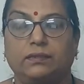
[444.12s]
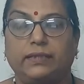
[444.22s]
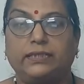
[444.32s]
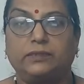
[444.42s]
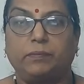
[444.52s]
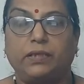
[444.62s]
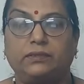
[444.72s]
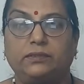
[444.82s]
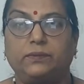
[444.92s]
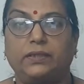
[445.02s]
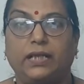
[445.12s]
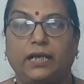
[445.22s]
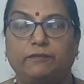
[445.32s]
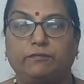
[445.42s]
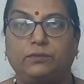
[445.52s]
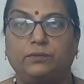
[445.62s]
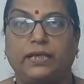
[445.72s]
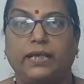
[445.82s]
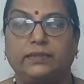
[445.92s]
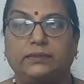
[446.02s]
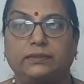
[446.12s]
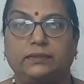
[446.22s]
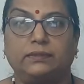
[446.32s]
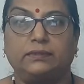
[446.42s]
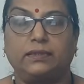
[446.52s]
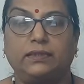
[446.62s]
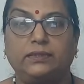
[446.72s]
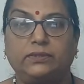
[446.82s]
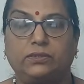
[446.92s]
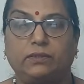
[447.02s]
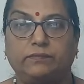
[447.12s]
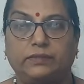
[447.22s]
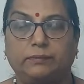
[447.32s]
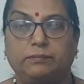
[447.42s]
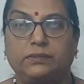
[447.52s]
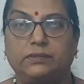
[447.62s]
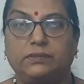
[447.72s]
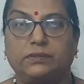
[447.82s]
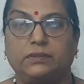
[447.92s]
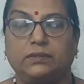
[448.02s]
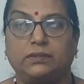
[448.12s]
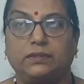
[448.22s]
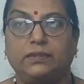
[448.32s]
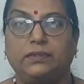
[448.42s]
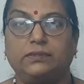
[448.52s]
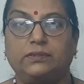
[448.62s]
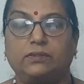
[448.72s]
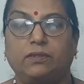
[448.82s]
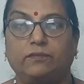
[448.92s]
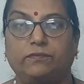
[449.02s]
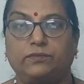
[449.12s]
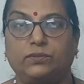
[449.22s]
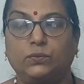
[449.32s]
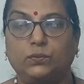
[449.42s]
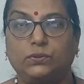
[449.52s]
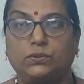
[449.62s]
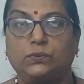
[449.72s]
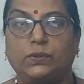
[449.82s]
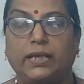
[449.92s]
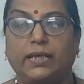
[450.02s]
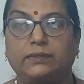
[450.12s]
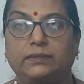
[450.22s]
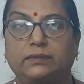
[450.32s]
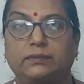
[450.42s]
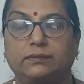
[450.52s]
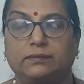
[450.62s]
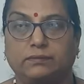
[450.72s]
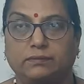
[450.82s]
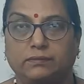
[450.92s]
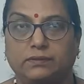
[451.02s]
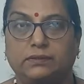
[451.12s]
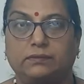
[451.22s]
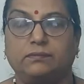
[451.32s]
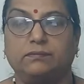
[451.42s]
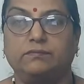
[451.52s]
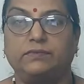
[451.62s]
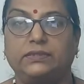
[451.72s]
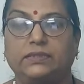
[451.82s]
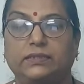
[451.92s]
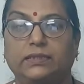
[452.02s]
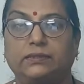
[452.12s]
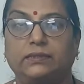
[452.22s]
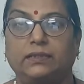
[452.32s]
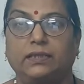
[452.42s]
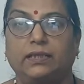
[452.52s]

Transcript: Next part, you will have to add the list of tables, the list of schools you had visited.